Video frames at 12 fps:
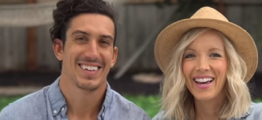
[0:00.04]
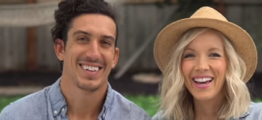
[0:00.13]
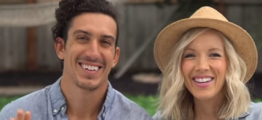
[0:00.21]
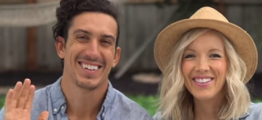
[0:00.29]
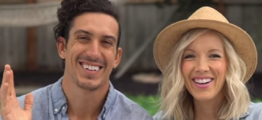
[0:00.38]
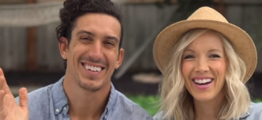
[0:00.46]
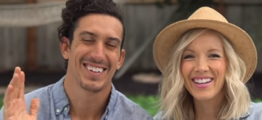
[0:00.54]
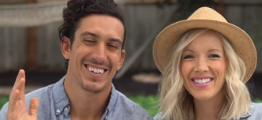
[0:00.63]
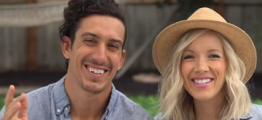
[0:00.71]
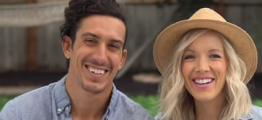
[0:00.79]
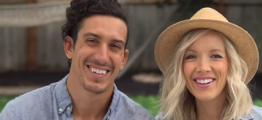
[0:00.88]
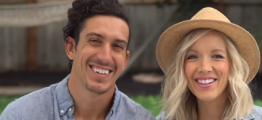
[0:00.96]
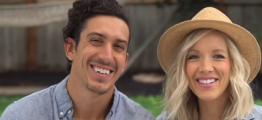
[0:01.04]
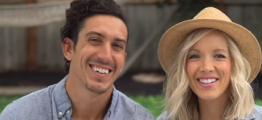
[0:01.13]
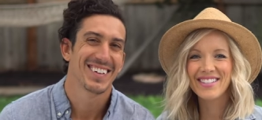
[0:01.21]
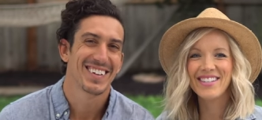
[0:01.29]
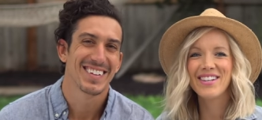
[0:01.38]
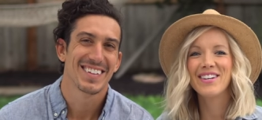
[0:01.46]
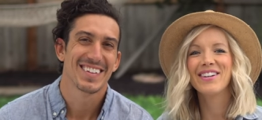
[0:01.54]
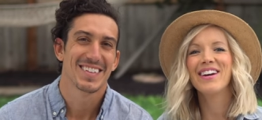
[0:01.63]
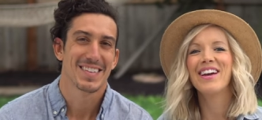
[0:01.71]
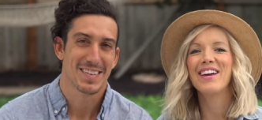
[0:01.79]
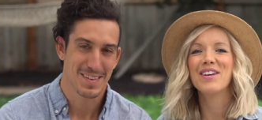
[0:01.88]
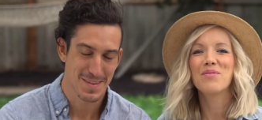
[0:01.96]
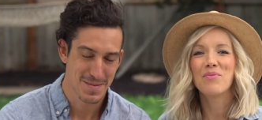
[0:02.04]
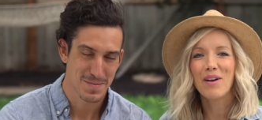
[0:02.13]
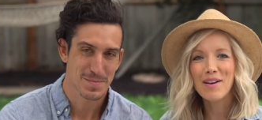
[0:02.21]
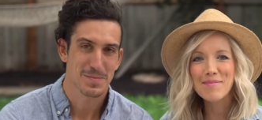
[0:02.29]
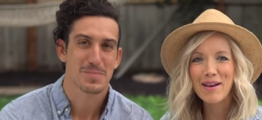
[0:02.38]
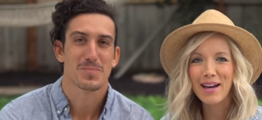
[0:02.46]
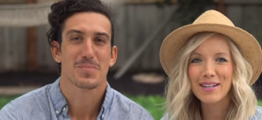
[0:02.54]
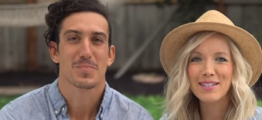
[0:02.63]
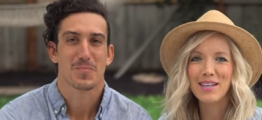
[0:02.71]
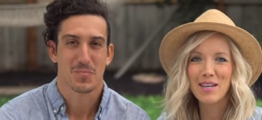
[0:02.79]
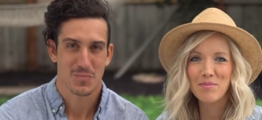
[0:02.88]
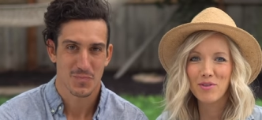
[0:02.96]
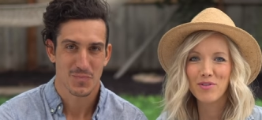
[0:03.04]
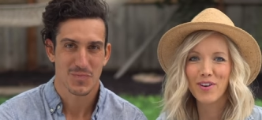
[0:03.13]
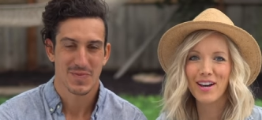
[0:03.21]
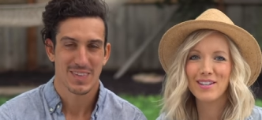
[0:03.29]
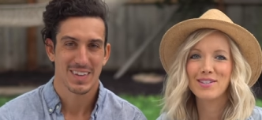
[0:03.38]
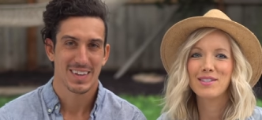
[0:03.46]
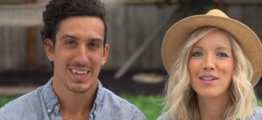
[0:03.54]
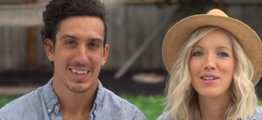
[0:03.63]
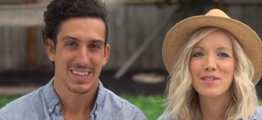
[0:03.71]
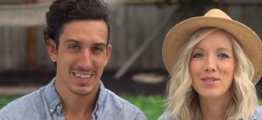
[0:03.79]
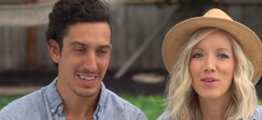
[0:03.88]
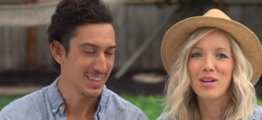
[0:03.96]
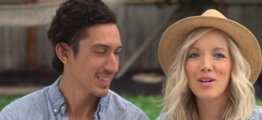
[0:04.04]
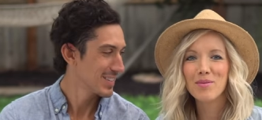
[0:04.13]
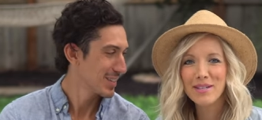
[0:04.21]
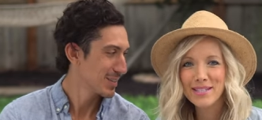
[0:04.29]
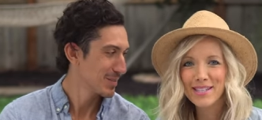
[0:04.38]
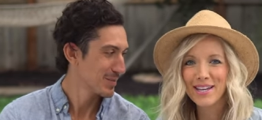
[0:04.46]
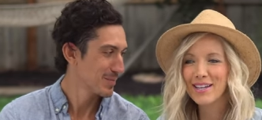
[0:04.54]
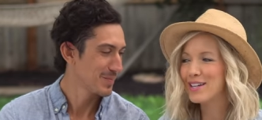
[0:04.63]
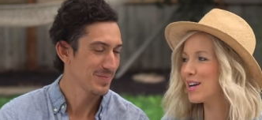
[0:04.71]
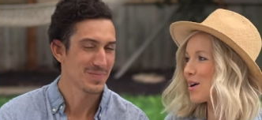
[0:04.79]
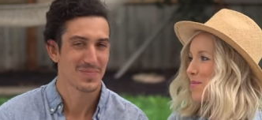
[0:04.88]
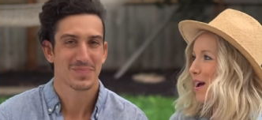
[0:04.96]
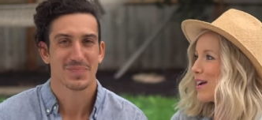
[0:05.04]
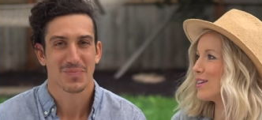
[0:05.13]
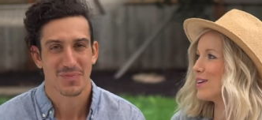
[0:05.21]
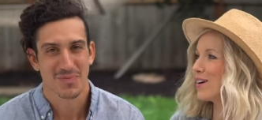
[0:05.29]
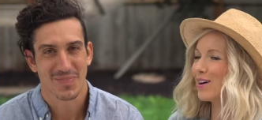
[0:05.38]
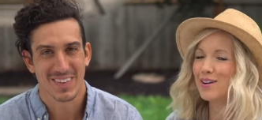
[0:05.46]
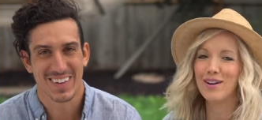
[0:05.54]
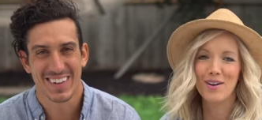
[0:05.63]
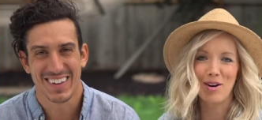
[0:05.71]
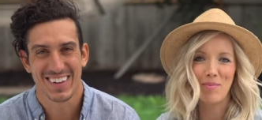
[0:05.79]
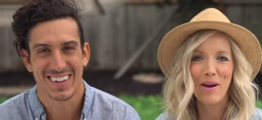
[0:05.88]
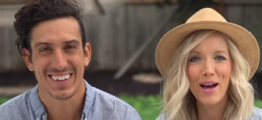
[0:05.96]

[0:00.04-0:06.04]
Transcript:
Speaker 1: Hey you guys, Erin and Dusty here, and welcome back to Eat Move Rest. So yes. here we sit in our backyard on our